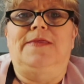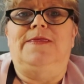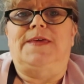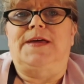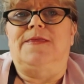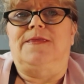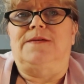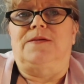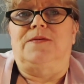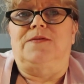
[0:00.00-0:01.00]
Then
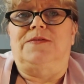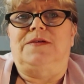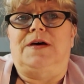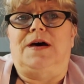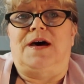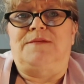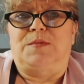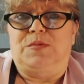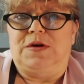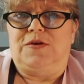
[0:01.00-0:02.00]
I have
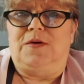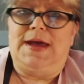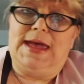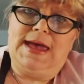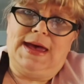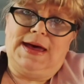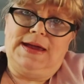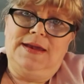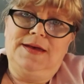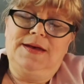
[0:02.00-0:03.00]
a brother,
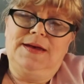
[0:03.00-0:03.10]
Ed.